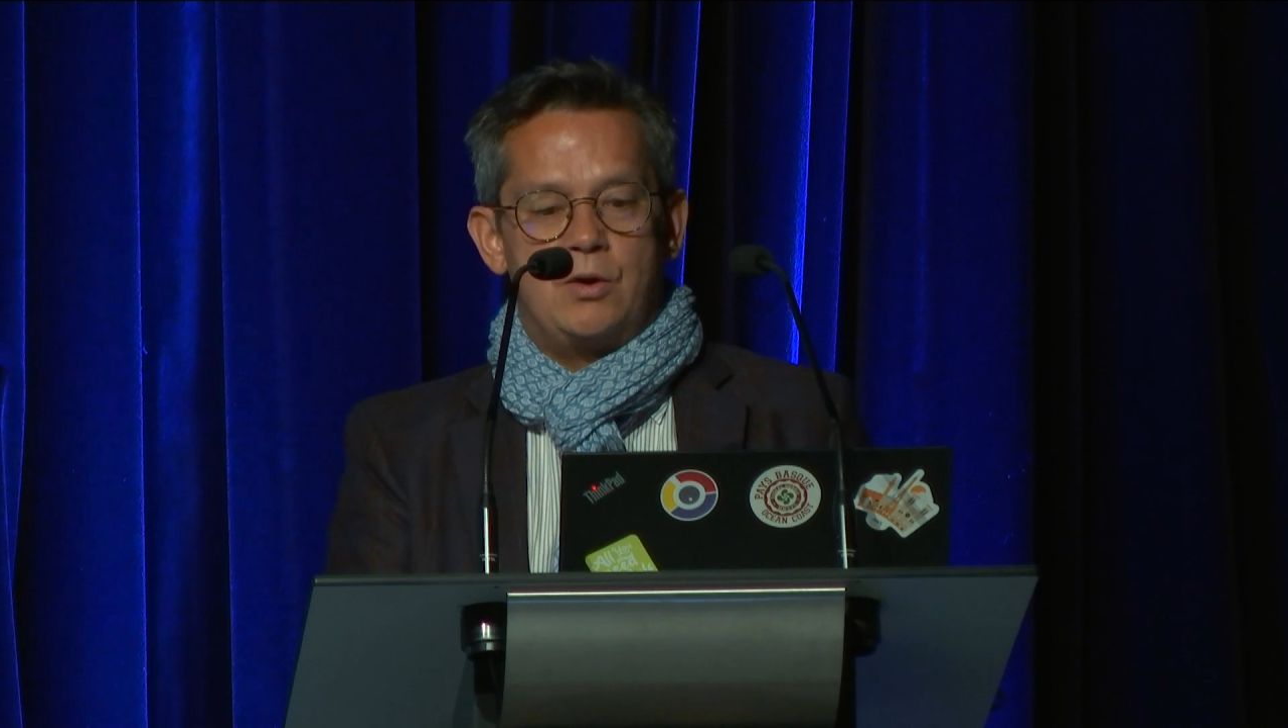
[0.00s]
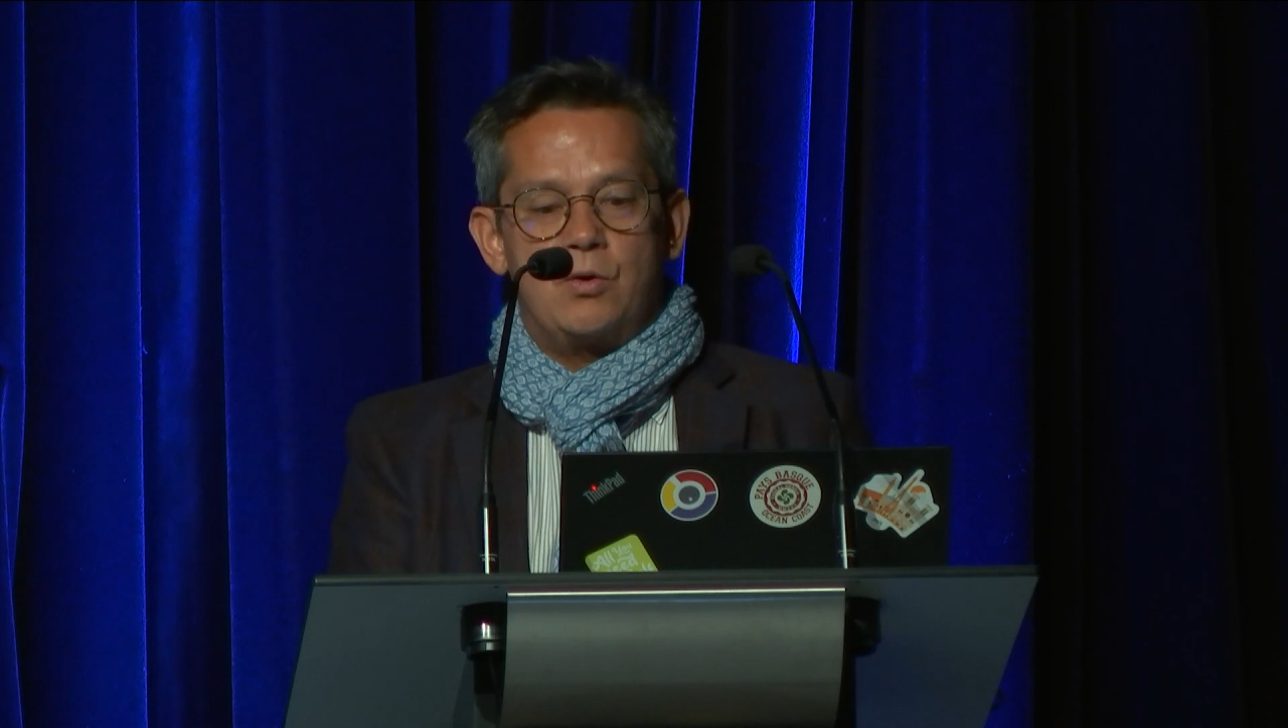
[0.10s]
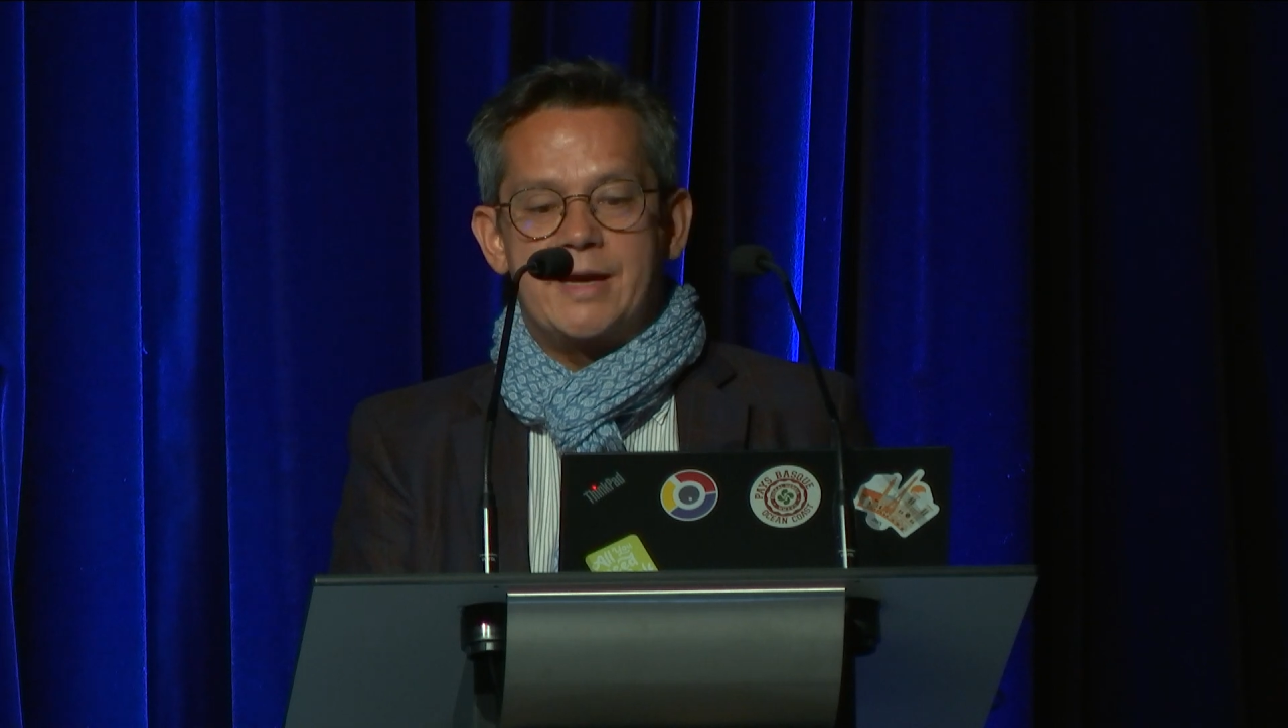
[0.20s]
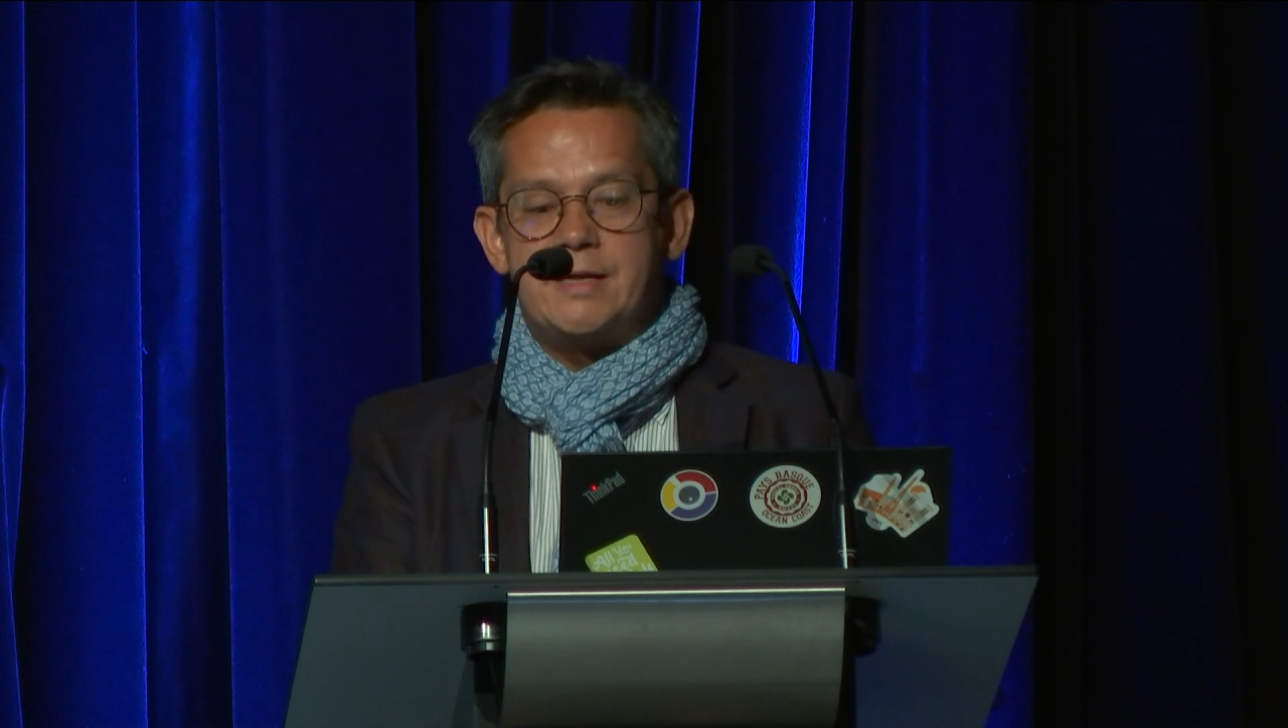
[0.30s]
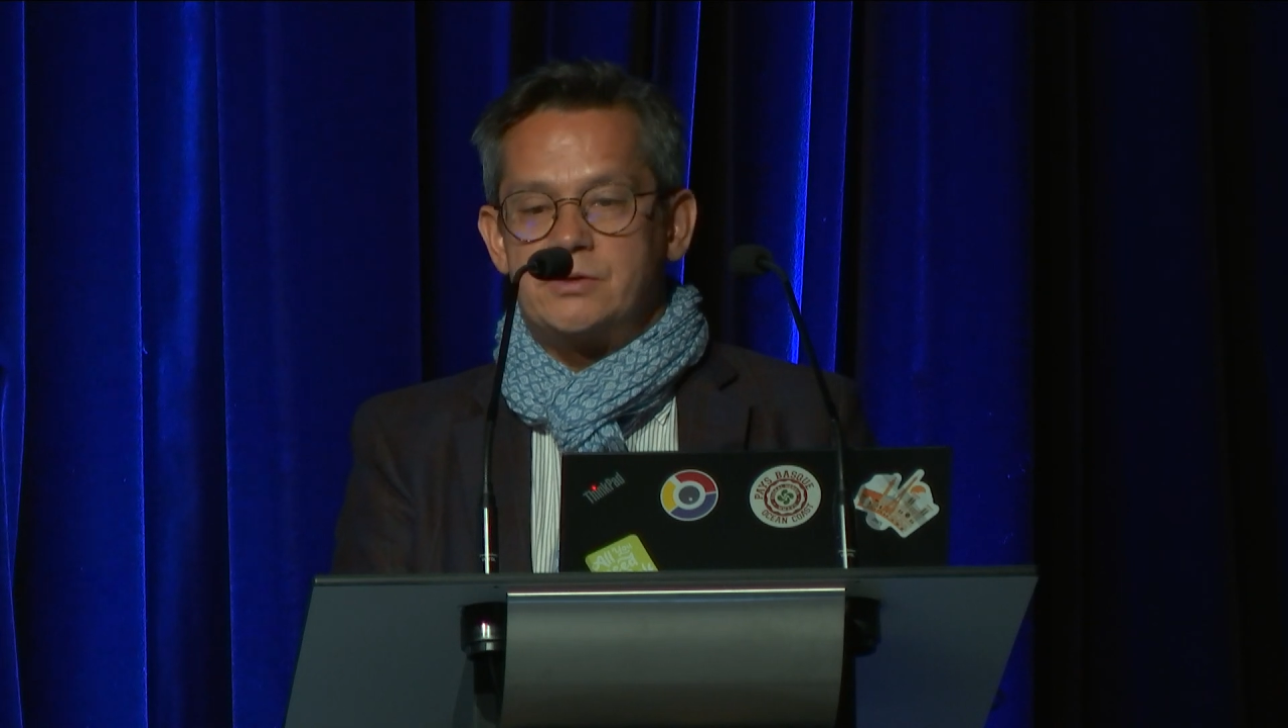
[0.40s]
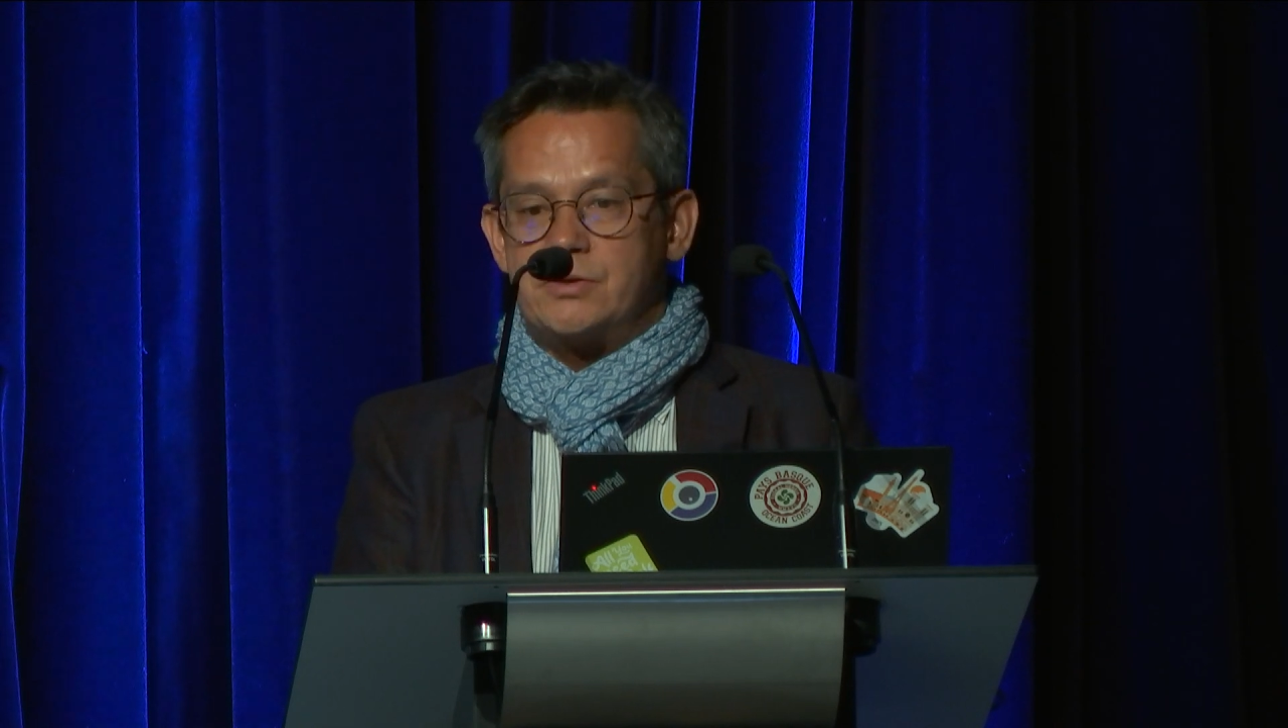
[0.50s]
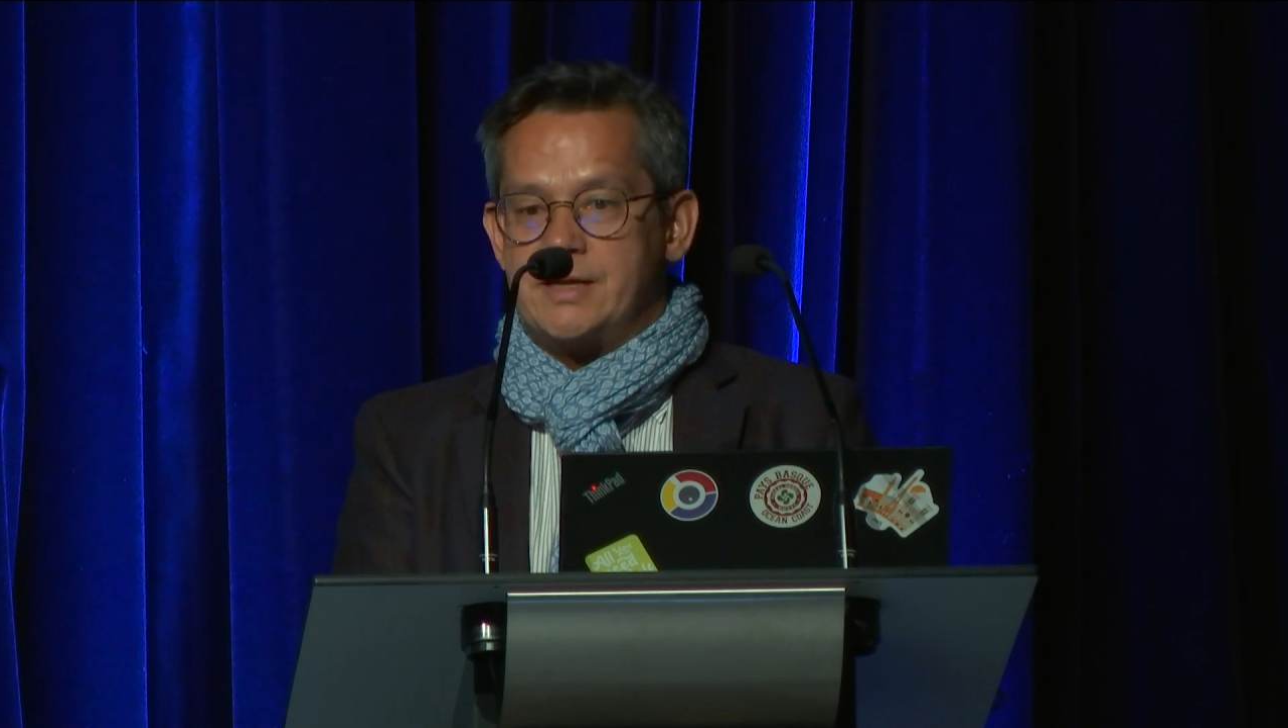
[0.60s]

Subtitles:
located